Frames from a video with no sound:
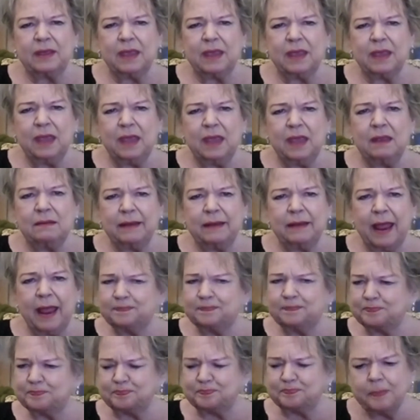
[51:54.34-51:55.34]
My
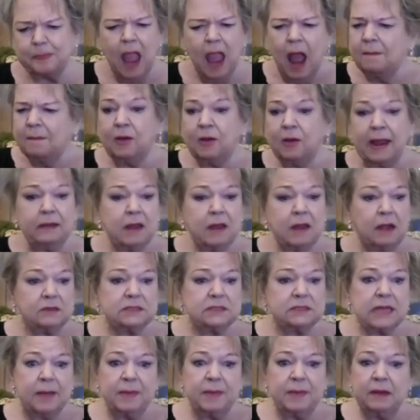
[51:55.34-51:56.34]
granddaughter's
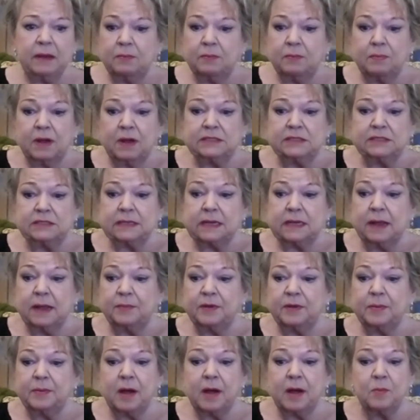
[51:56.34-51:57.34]
wants to come
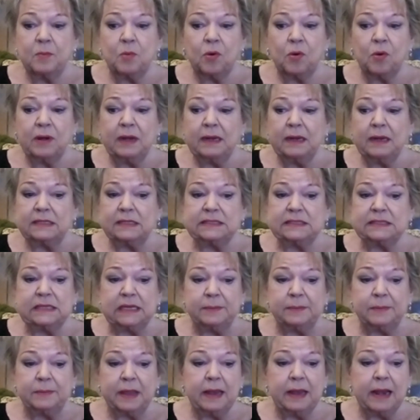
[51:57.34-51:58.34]
tomorrow morning to see me,
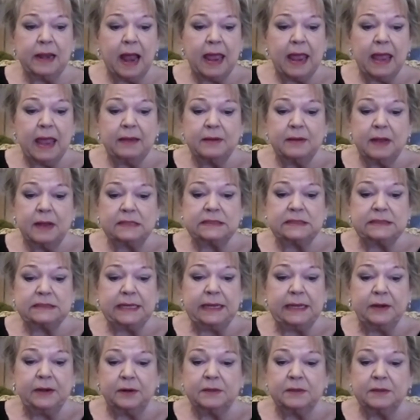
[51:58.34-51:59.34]
and I had not seen
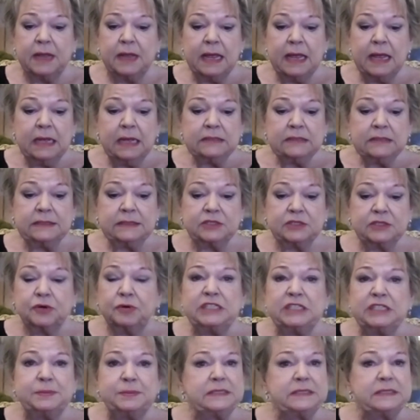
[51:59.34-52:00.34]
her since
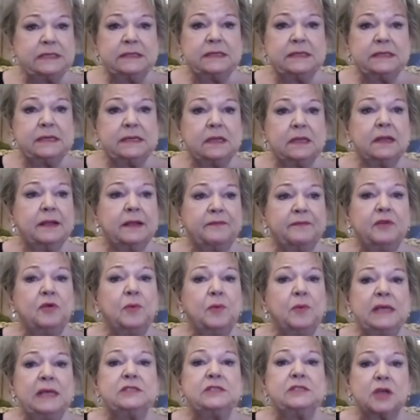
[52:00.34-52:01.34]
Christmas until a few weeks
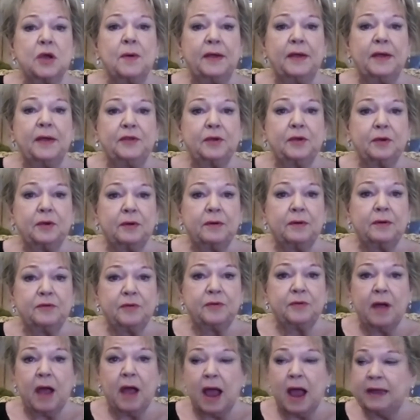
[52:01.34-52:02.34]
ago. I took her to a
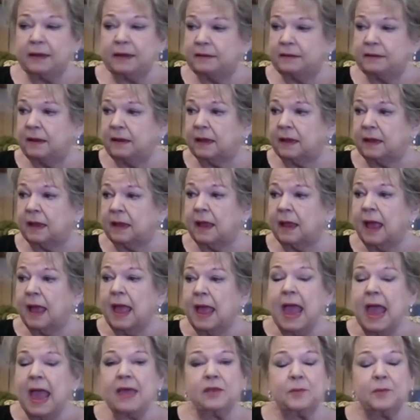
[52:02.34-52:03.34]
high tea at
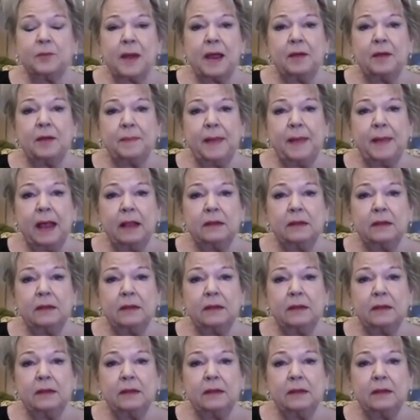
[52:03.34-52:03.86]
the Brown Palace